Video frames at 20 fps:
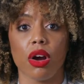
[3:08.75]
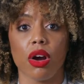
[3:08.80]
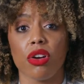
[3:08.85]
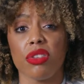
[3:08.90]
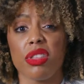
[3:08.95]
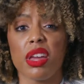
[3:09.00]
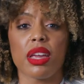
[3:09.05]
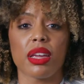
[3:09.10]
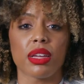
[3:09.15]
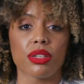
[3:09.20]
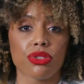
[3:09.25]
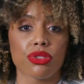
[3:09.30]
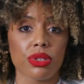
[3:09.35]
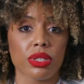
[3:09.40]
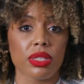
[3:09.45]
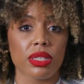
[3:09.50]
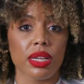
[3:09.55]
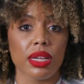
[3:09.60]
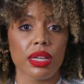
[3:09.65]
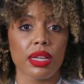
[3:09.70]
are they
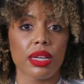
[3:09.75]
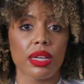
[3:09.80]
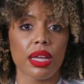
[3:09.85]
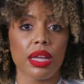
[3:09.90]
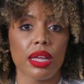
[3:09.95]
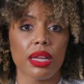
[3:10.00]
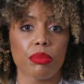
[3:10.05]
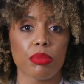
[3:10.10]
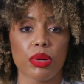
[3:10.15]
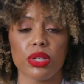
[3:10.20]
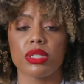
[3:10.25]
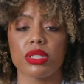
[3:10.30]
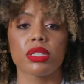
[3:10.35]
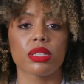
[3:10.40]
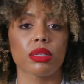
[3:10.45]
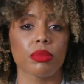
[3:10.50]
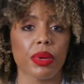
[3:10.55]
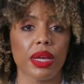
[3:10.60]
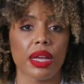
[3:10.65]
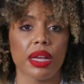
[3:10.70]
interested in
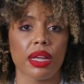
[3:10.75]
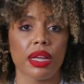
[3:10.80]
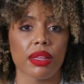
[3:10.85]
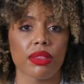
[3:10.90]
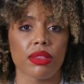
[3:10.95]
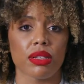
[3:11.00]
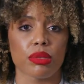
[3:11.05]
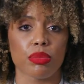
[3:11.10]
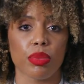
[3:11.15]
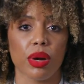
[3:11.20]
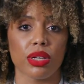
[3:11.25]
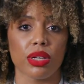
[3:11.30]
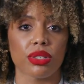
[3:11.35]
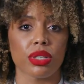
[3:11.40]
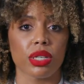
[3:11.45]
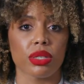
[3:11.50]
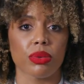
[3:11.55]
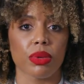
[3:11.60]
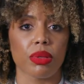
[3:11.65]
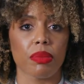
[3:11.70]
participating in this
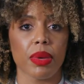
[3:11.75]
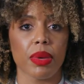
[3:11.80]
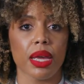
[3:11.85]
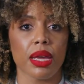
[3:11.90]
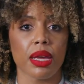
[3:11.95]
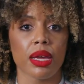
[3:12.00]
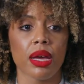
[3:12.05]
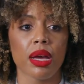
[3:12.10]
project with me?